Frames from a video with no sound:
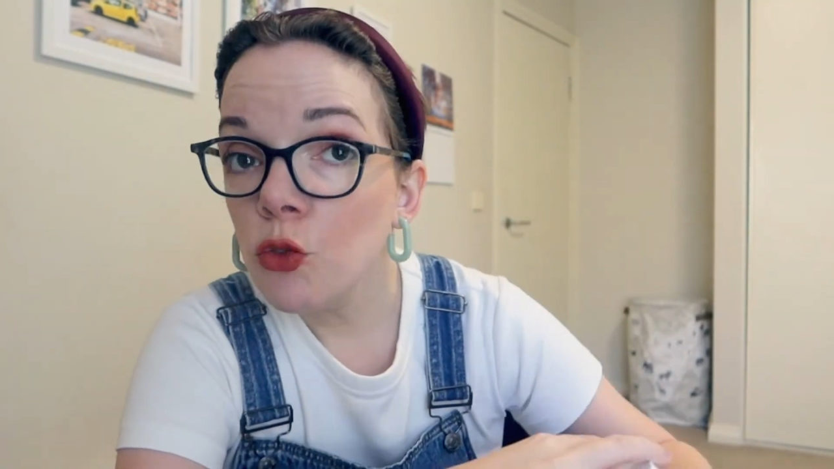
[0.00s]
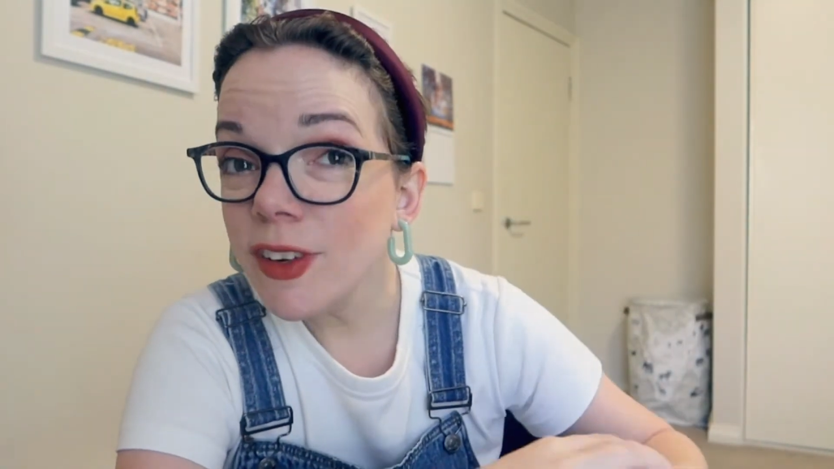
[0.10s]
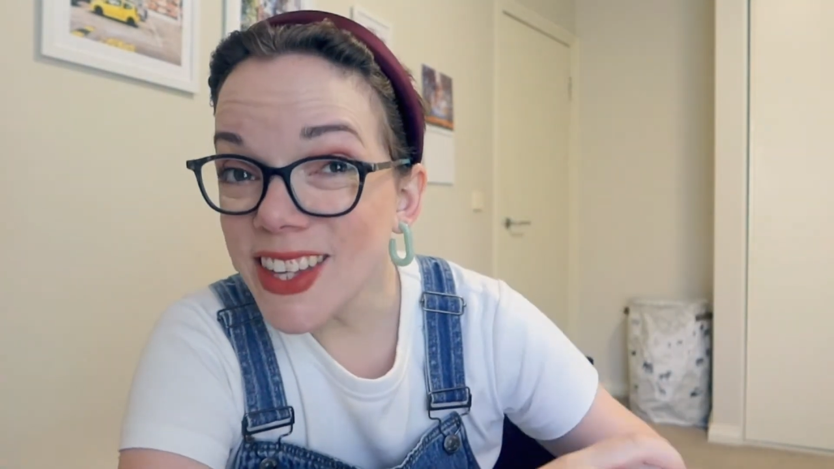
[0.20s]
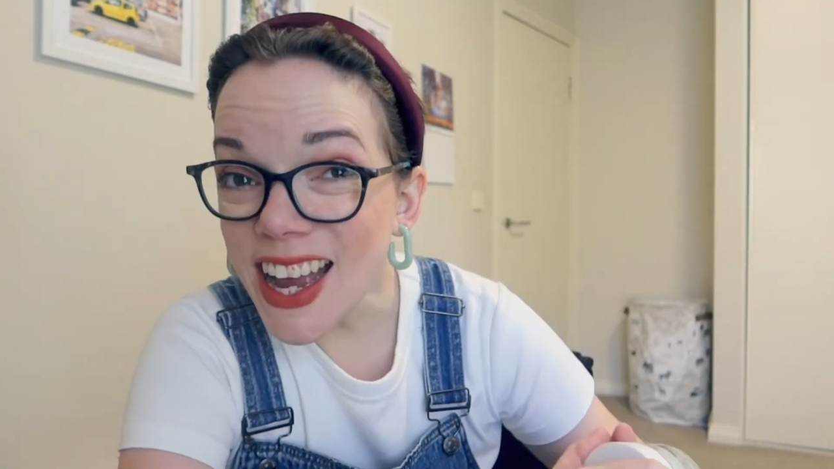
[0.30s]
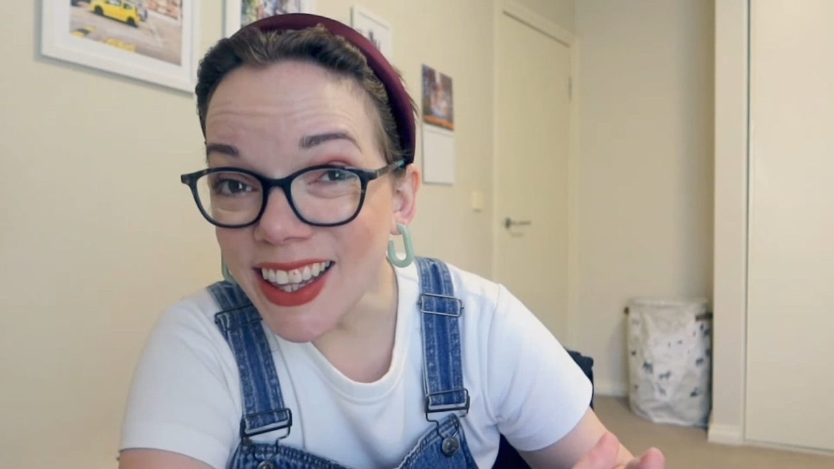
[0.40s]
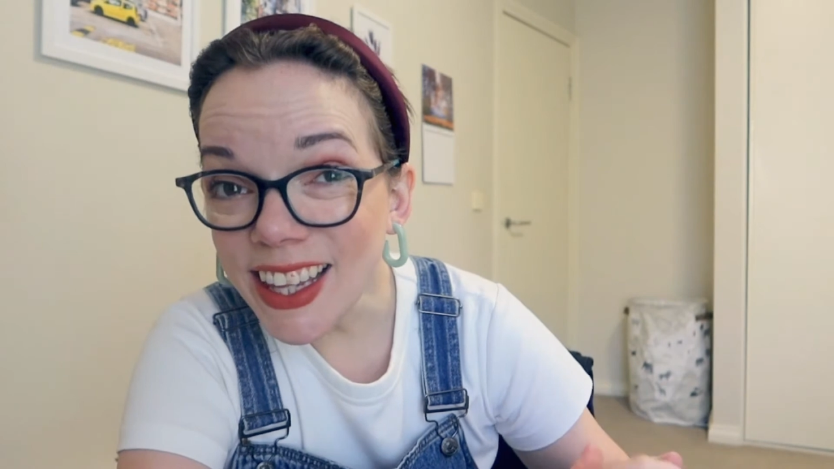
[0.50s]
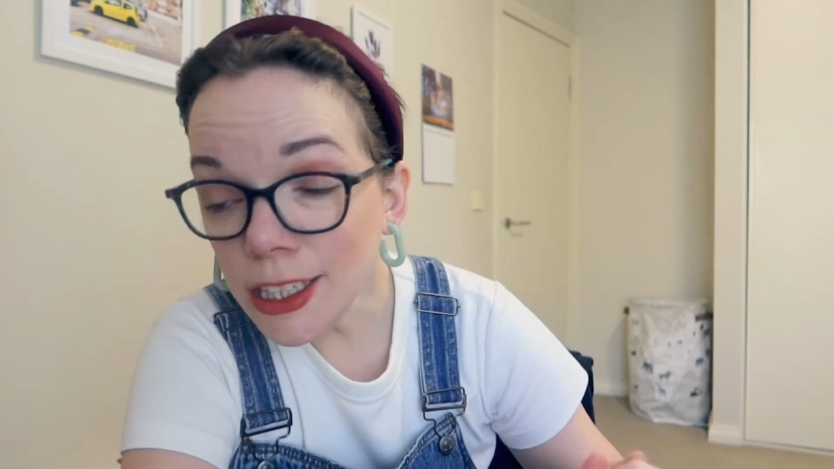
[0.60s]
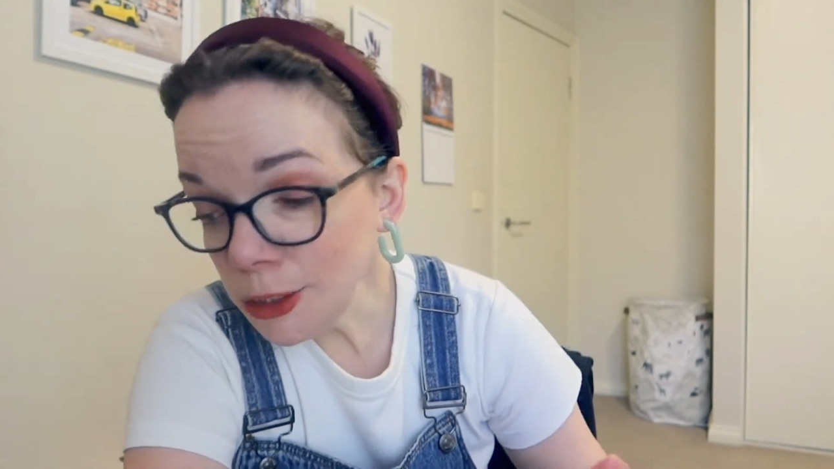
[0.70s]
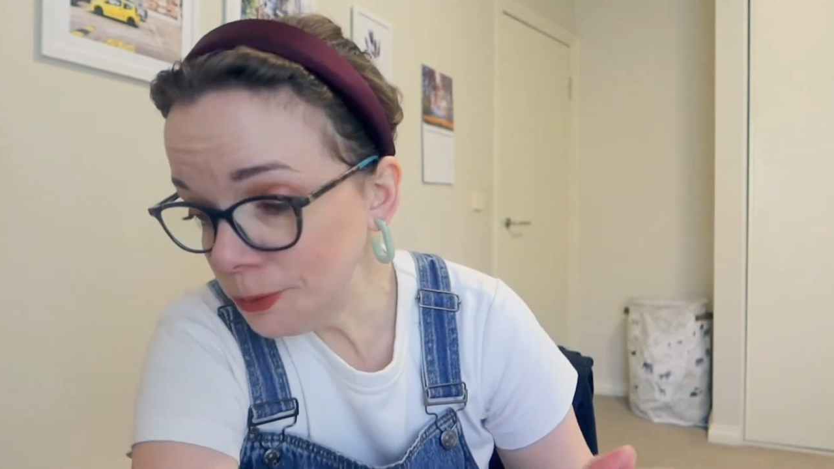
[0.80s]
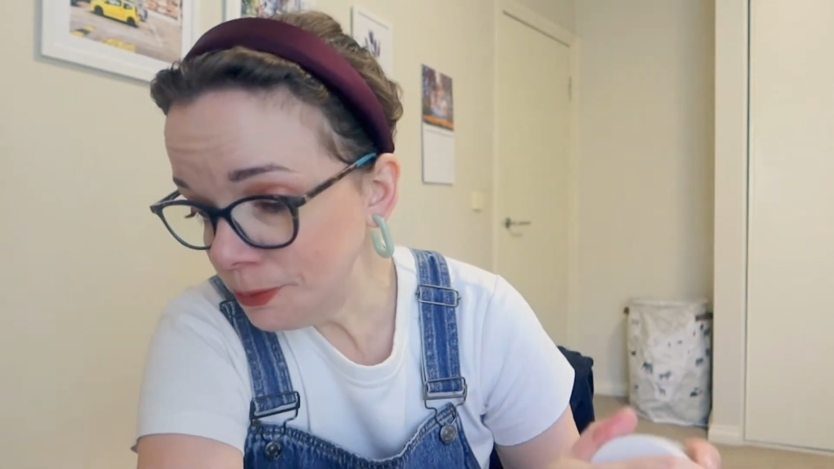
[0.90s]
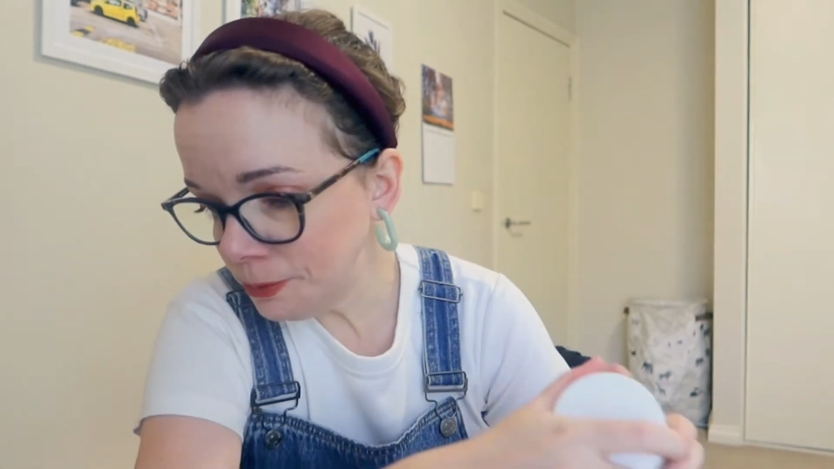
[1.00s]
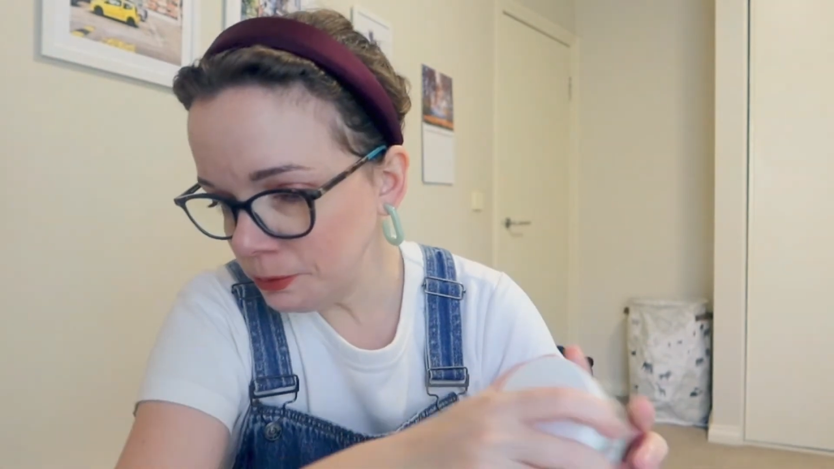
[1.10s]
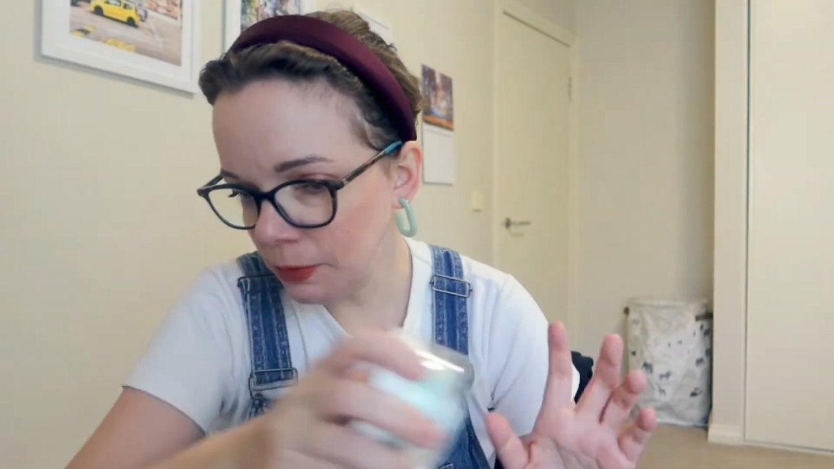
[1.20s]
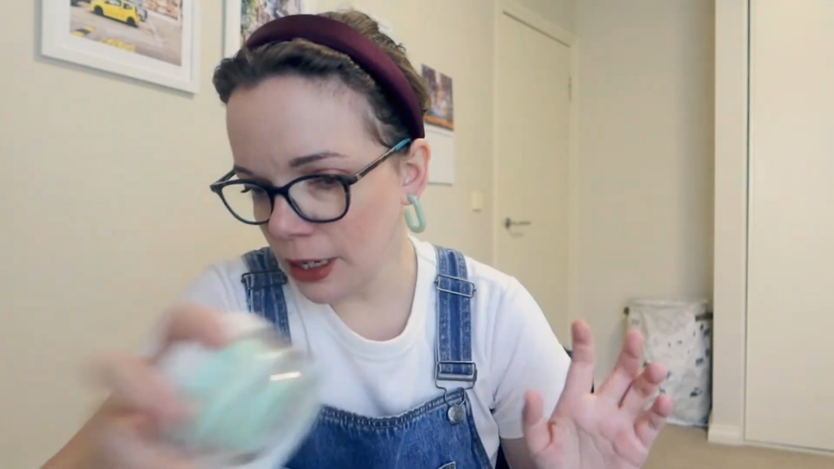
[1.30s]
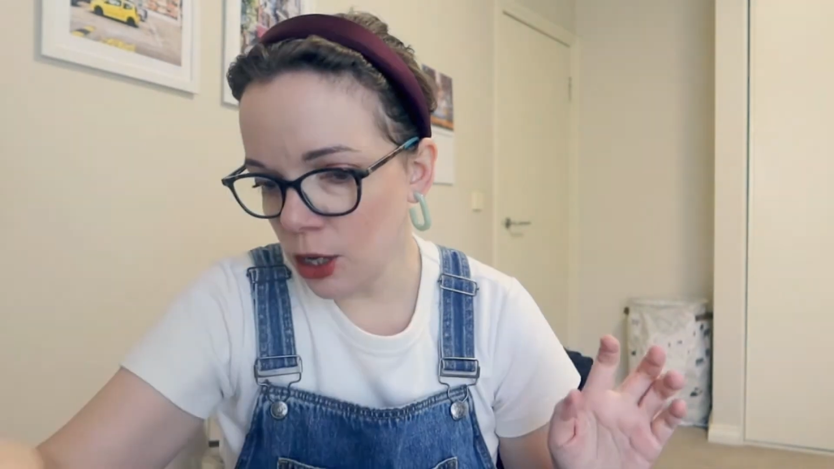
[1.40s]
recycling
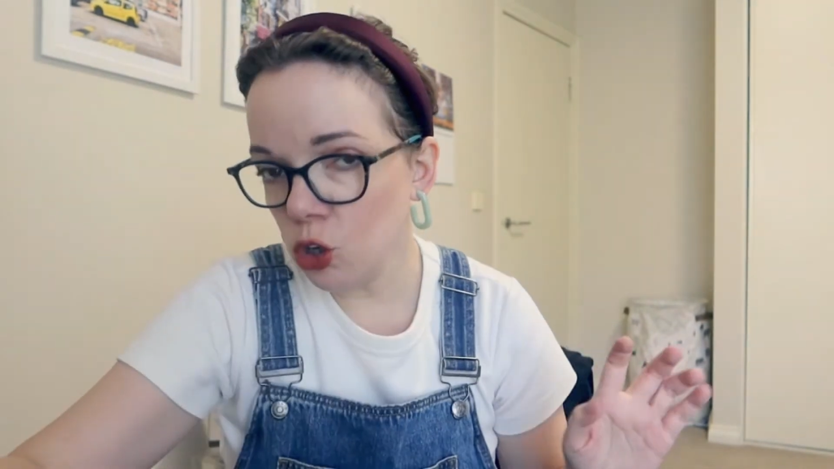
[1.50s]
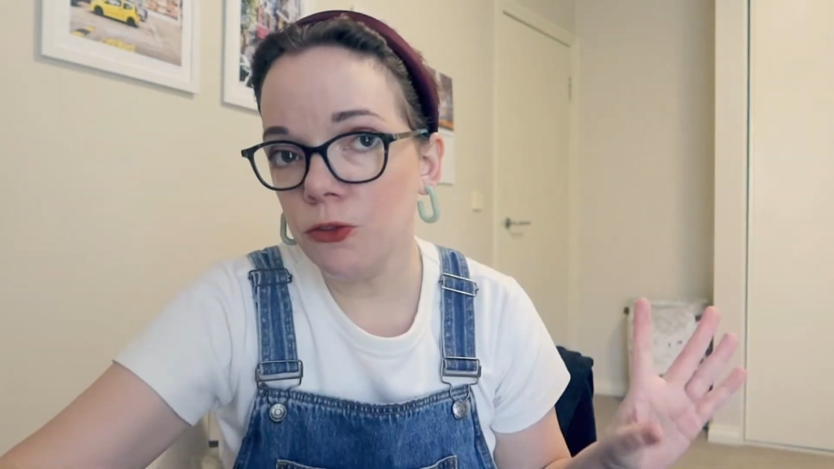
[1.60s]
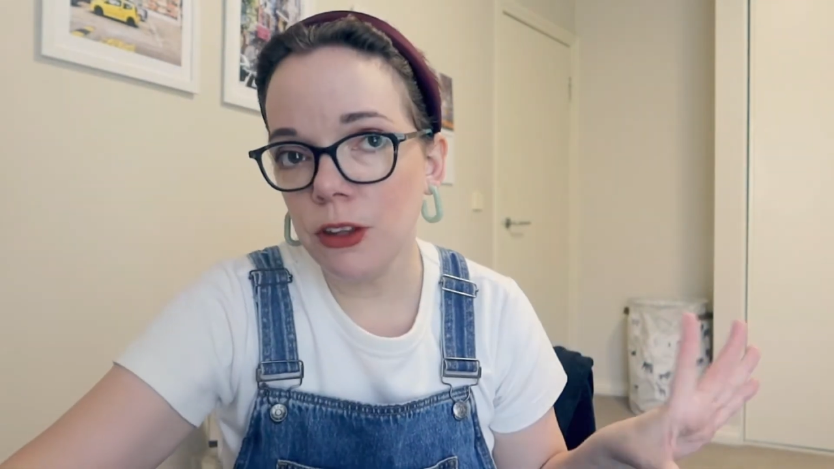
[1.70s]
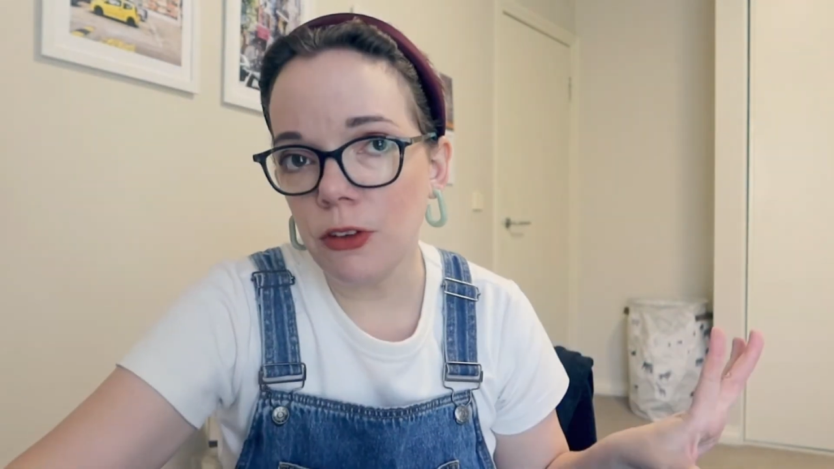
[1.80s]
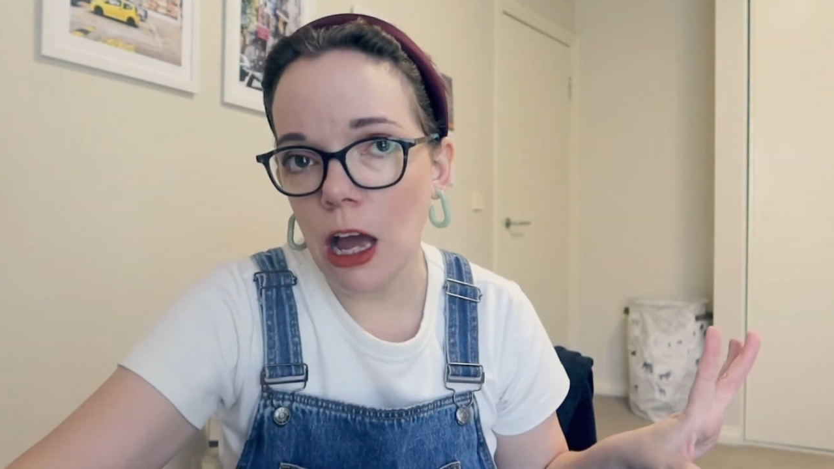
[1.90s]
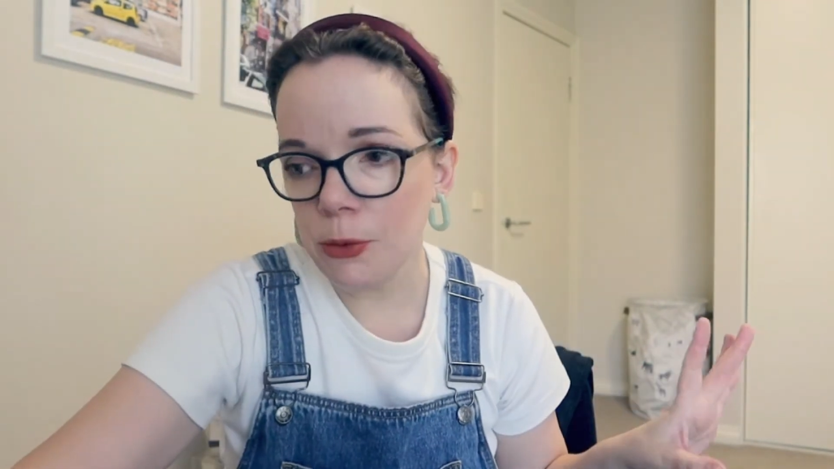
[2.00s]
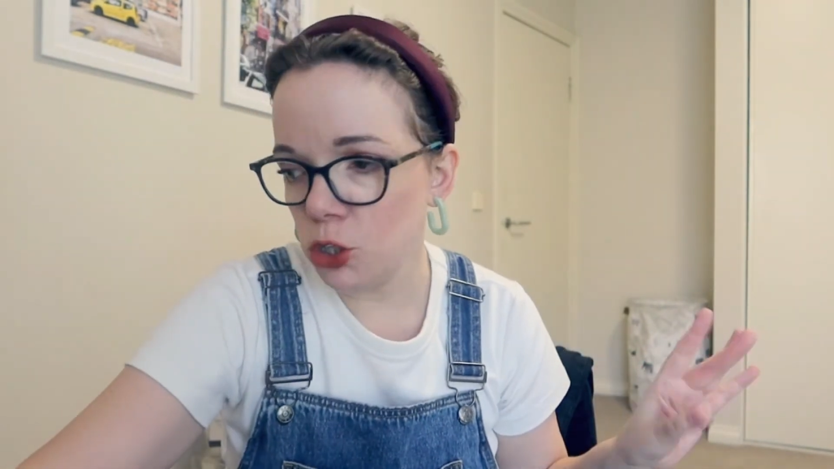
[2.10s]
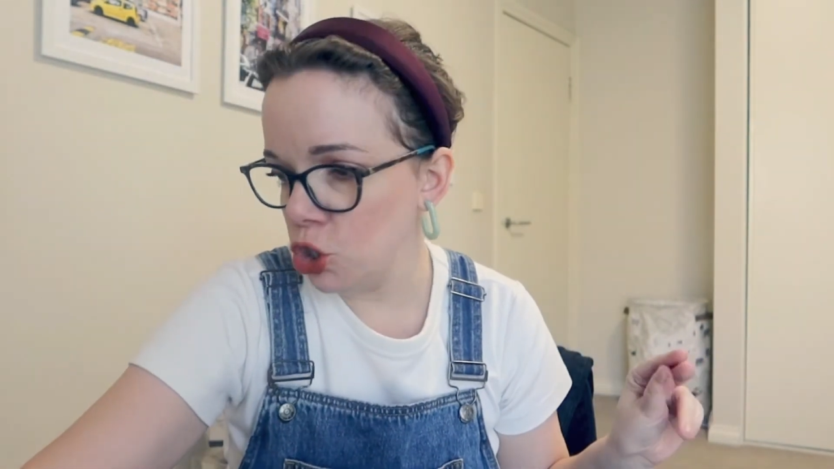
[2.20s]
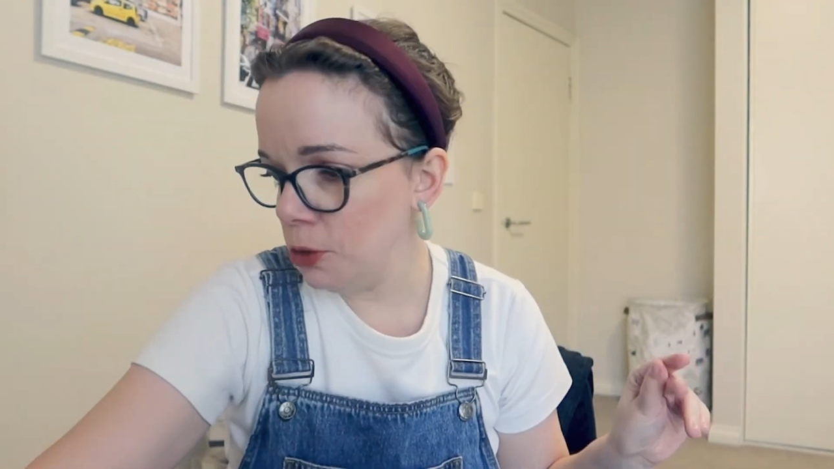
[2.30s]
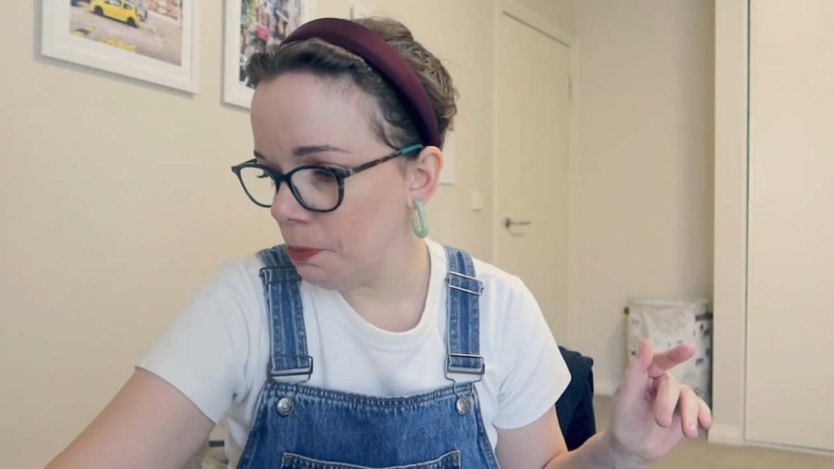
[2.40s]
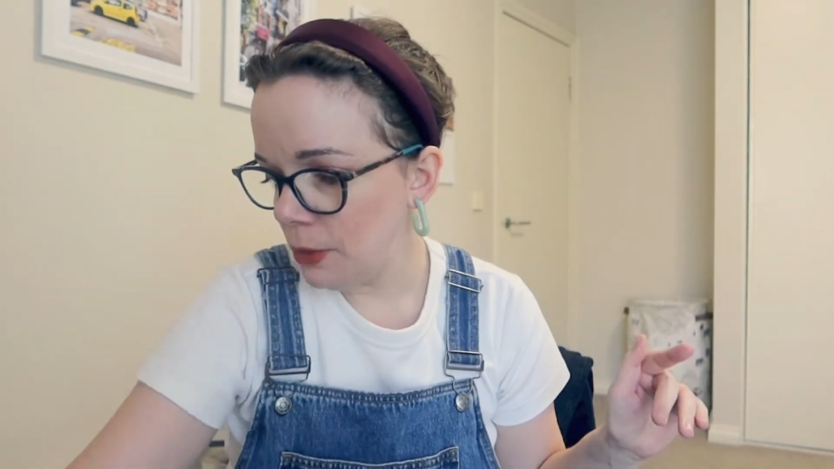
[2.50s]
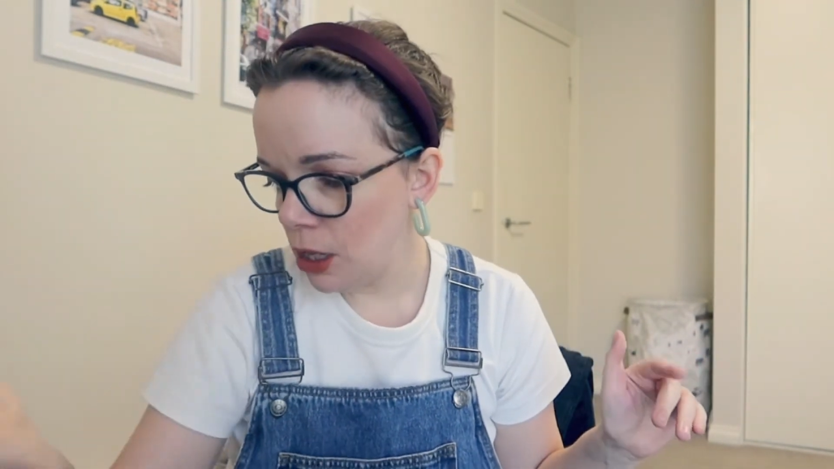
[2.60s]
and good for the environment too.